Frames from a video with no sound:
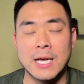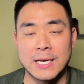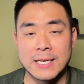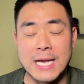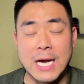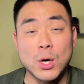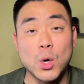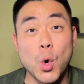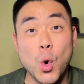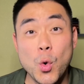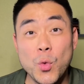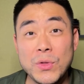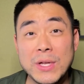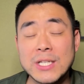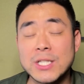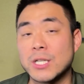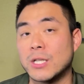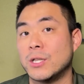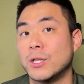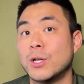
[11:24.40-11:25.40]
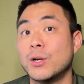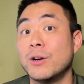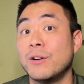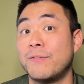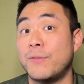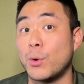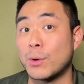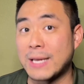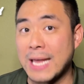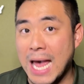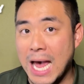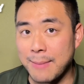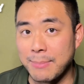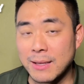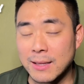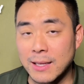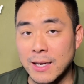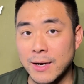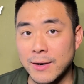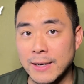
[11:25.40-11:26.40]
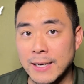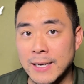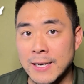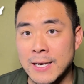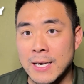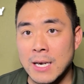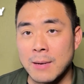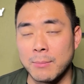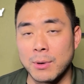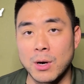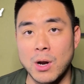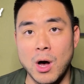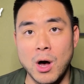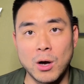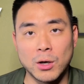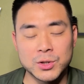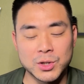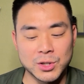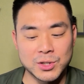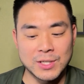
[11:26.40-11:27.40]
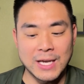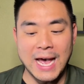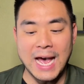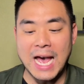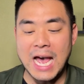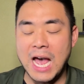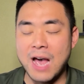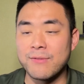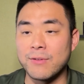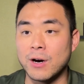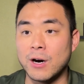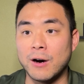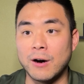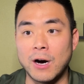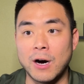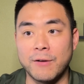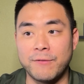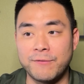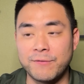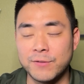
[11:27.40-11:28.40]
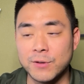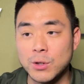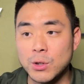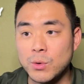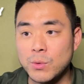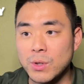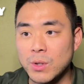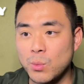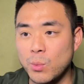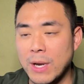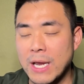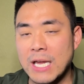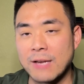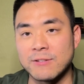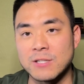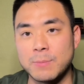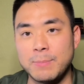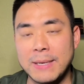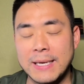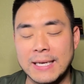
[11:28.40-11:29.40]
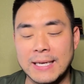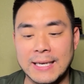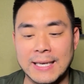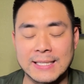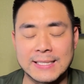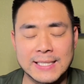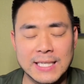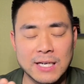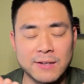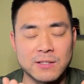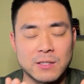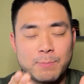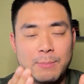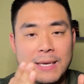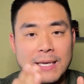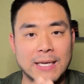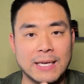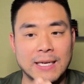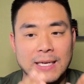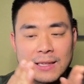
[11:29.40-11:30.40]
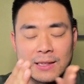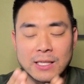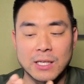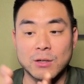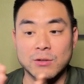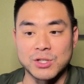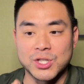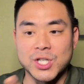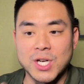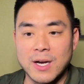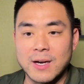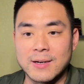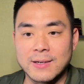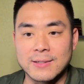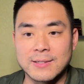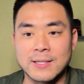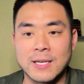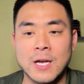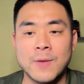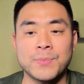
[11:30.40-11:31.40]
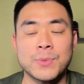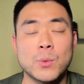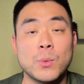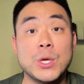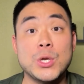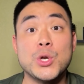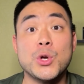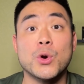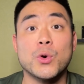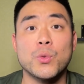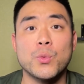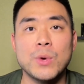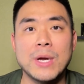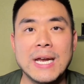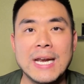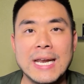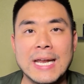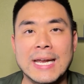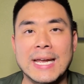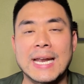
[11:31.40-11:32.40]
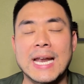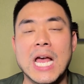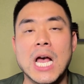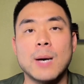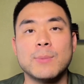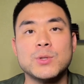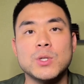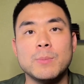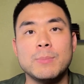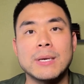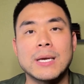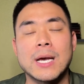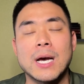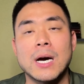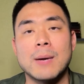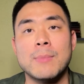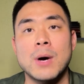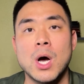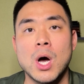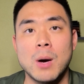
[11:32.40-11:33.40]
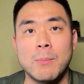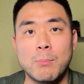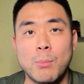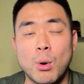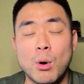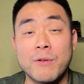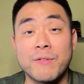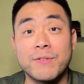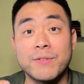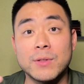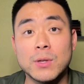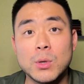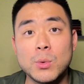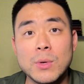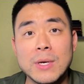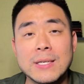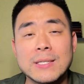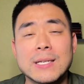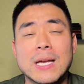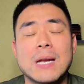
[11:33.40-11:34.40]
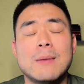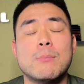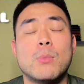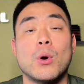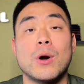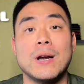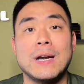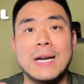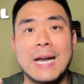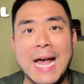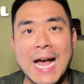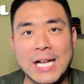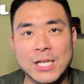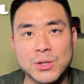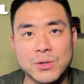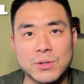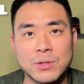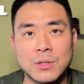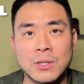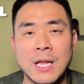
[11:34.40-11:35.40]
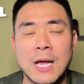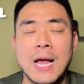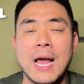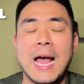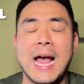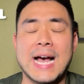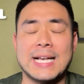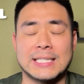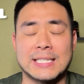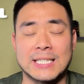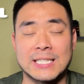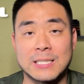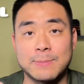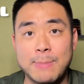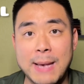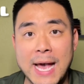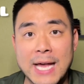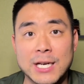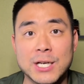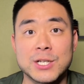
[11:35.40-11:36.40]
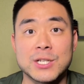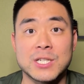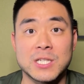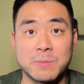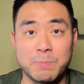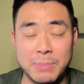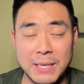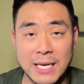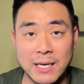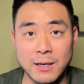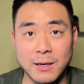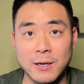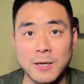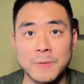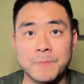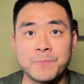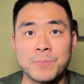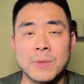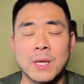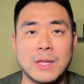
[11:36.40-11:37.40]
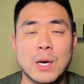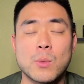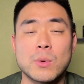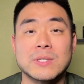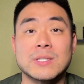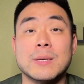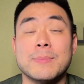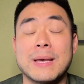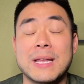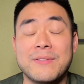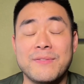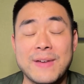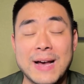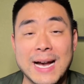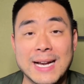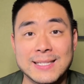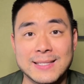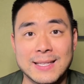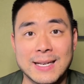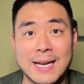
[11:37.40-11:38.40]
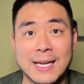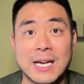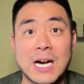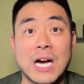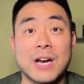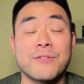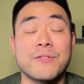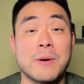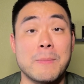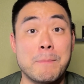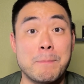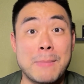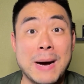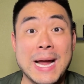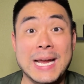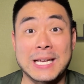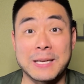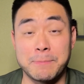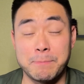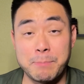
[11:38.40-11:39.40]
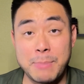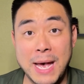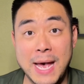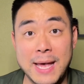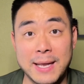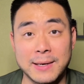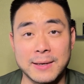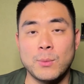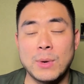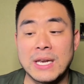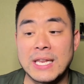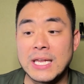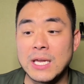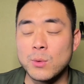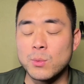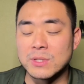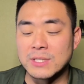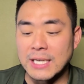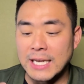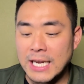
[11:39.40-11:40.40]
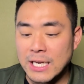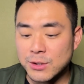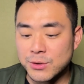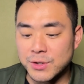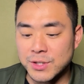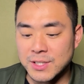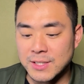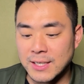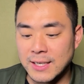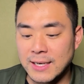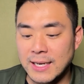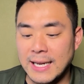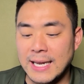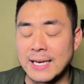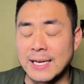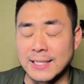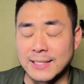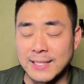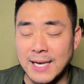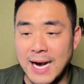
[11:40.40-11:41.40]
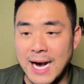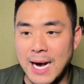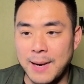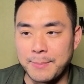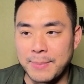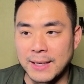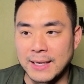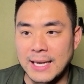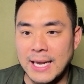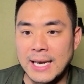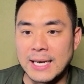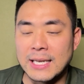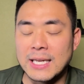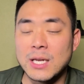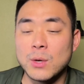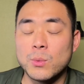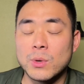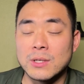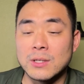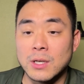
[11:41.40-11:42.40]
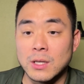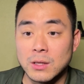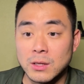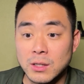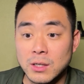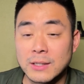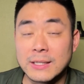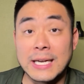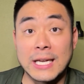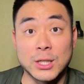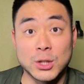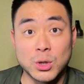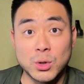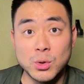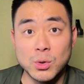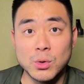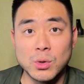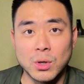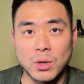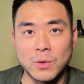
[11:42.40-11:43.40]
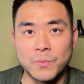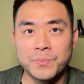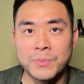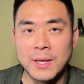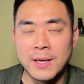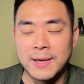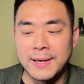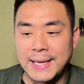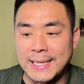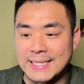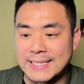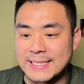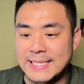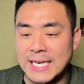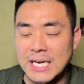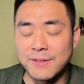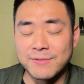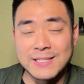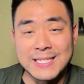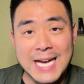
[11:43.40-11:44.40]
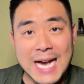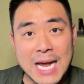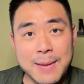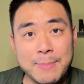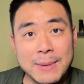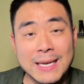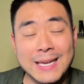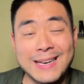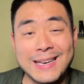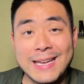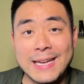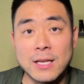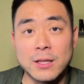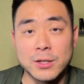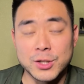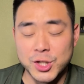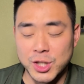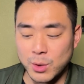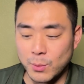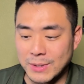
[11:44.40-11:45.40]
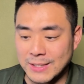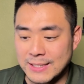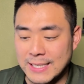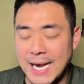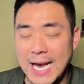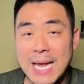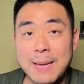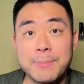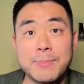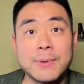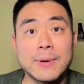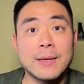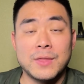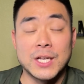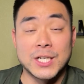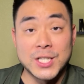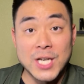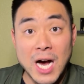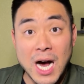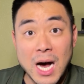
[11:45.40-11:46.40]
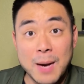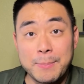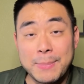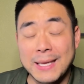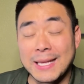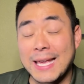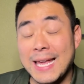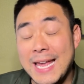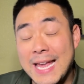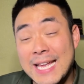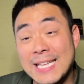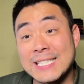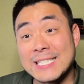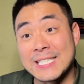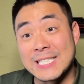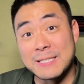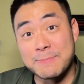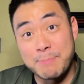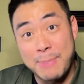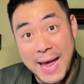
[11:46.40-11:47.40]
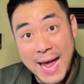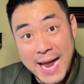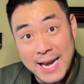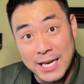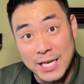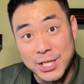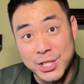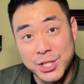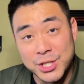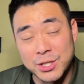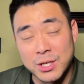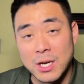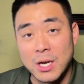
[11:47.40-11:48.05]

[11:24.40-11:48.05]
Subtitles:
not only to learn vocabulary, but also to have a fluid way of speaking. Instead of speaking in little chunks, when you're reading, it helps you become more fluent and more natural as a Spanish speaker. There was some advice that I got from Mike Ben. When he was interested in a topic and he would look at Google, instead of typing in English, he would type the topic in Spanish,